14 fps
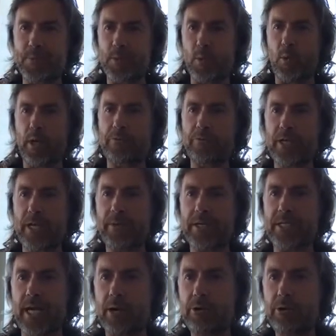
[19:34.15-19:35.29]
One of them is,
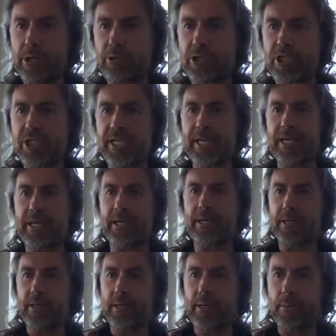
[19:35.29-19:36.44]
how do you sync
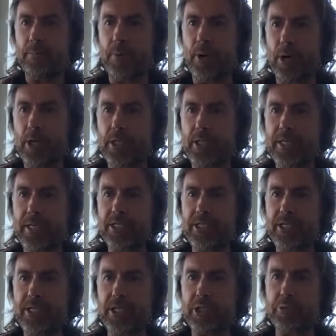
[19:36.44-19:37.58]
marketing,
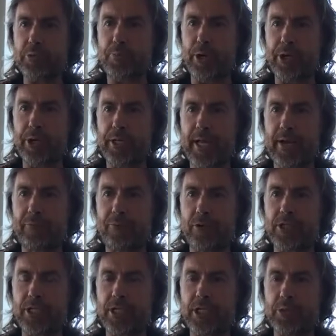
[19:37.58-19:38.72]
sales, product
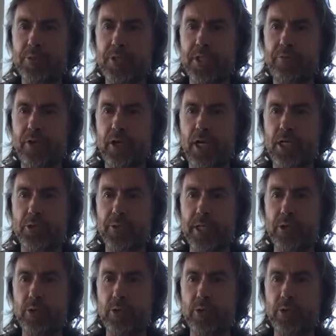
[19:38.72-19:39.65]
efforts in a specific country?